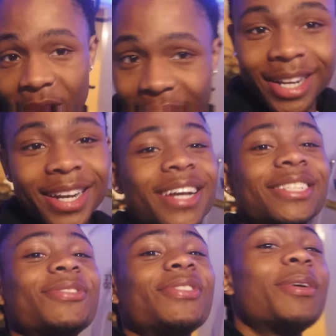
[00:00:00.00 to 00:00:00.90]
grinding as
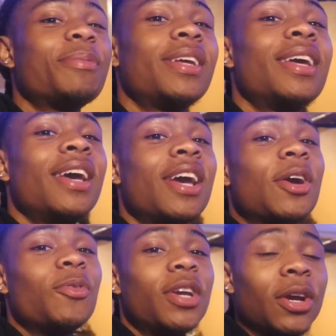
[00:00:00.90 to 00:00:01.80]
a family,
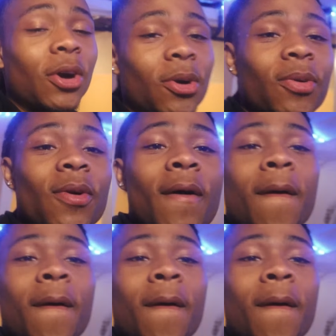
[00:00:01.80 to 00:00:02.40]
and we gone.